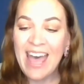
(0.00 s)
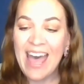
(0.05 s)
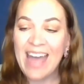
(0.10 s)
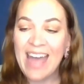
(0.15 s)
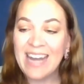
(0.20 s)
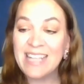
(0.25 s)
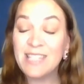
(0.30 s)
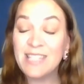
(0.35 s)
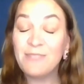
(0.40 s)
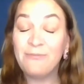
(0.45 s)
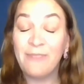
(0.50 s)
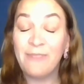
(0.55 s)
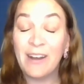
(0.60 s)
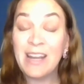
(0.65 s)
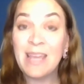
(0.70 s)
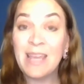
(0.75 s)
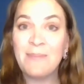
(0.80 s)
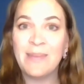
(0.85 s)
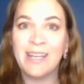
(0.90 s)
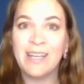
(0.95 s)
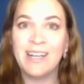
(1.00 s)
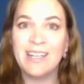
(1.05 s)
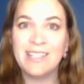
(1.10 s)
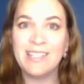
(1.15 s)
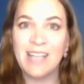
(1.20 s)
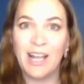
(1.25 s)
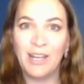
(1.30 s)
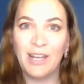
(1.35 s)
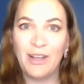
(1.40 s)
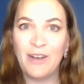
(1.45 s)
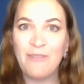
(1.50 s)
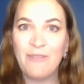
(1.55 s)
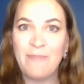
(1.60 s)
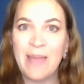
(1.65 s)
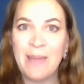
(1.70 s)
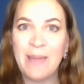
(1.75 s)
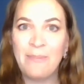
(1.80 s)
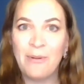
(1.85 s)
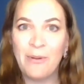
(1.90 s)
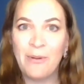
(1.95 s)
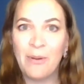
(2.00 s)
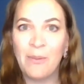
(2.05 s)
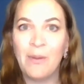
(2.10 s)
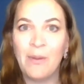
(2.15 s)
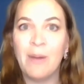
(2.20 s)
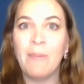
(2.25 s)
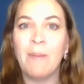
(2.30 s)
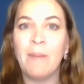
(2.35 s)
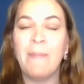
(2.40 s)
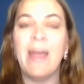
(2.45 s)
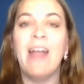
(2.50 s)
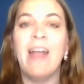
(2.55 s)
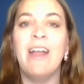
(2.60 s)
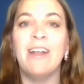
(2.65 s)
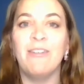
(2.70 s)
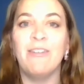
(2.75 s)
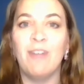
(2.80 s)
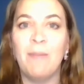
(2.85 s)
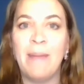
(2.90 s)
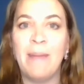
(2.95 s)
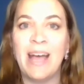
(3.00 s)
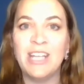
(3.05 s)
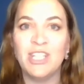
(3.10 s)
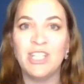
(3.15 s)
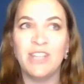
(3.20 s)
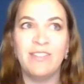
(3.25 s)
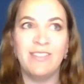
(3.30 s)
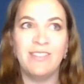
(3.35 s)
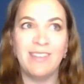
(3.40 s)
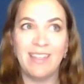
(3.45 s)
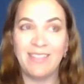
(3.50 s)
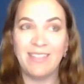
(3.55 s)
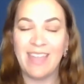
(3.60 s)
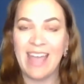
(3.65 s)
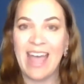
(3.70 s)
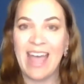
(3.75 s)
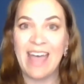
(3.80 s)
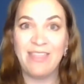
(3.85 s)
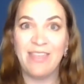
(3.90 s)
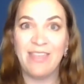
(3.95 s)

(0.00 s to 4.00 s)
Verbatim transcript: And it's funny because a lot of people who are preparing for a pageant that,